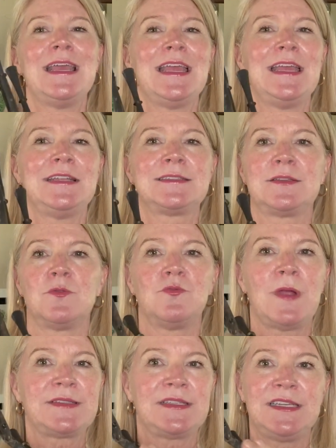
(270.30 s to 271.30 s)
it's
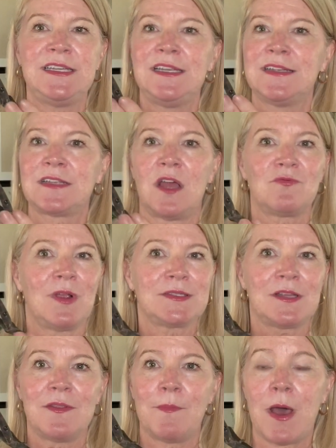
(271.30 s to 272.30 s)
rusty. It's got rust
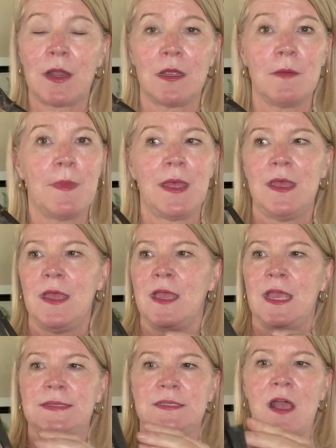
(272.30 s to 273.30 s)
on the bottom.
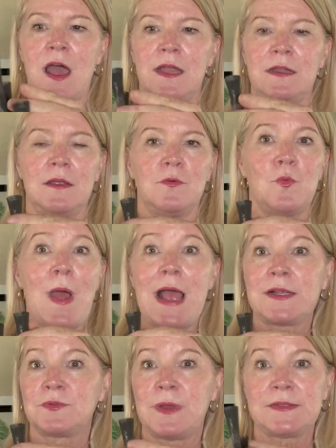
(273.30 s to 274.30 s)
It's got
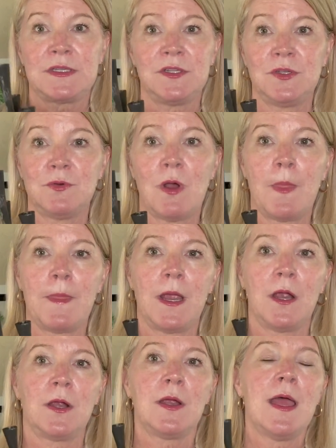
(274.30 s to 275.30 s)
wax residue on
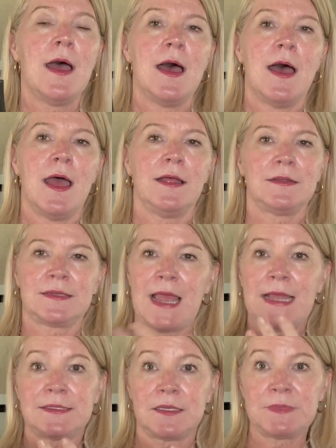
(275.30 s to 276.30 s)
there
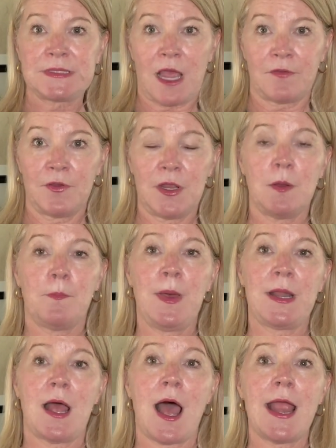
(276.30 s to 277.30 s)
and some scuffing,
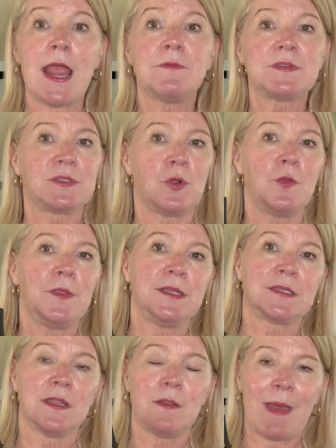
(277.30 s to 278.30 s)
but I have sold these
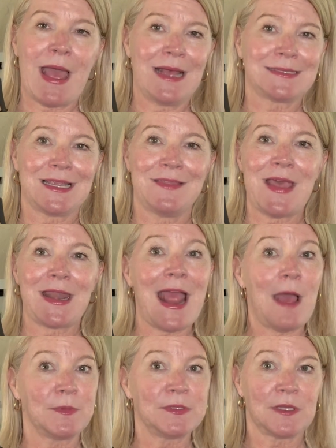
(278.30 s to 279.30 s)
in the past, and that
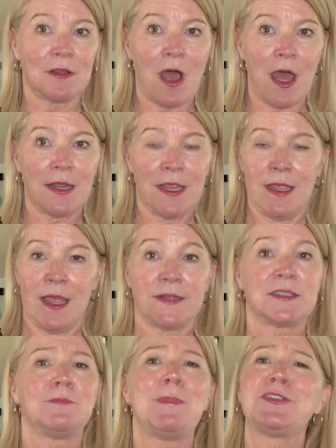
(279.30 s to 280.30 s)
happens a lot,
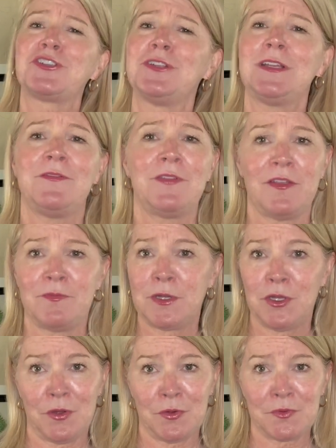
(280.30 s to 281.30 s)
especially if they've been
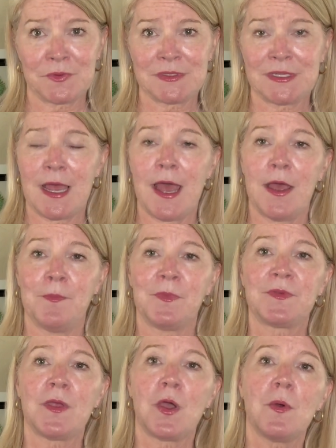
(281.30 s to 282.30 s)
used.
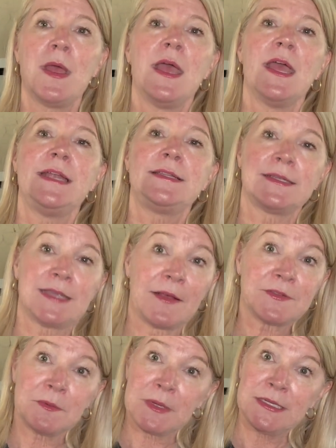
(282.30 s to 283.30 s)
So it does have
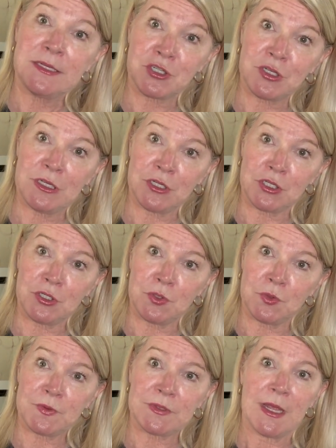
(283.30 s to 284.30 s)
some condition
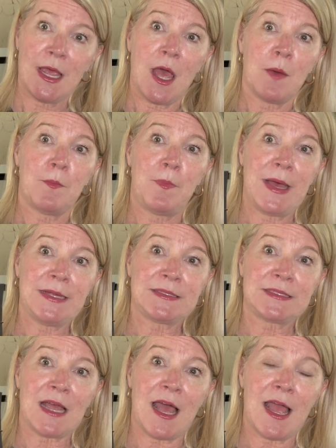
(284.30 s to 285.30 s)
issues,
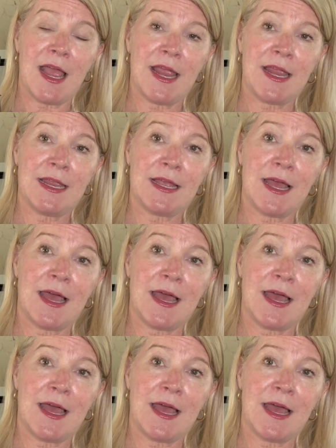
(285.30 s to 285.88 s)
but I